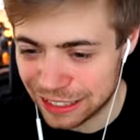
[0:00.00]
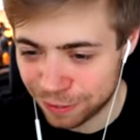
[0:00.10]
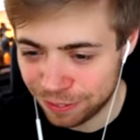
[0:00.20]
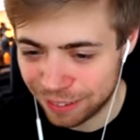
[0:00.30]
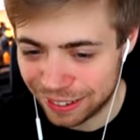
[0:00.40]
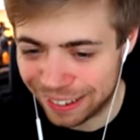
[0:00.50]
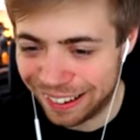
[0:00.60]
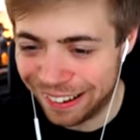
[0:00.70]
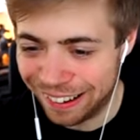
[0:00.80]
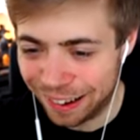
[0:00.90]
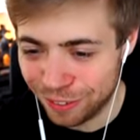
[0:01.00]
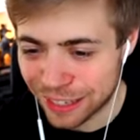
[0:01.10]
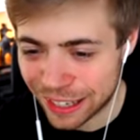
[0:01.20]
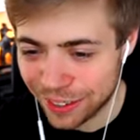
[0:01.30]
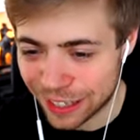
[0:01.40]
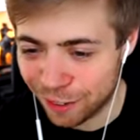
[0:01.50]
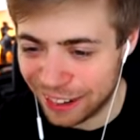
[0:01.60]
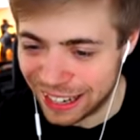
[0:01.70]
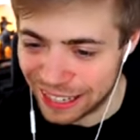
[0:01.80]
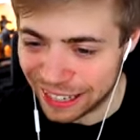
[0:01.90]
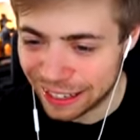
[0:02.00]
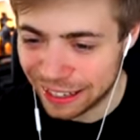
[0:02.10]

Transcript: just, oh, I'm so sorry, elite.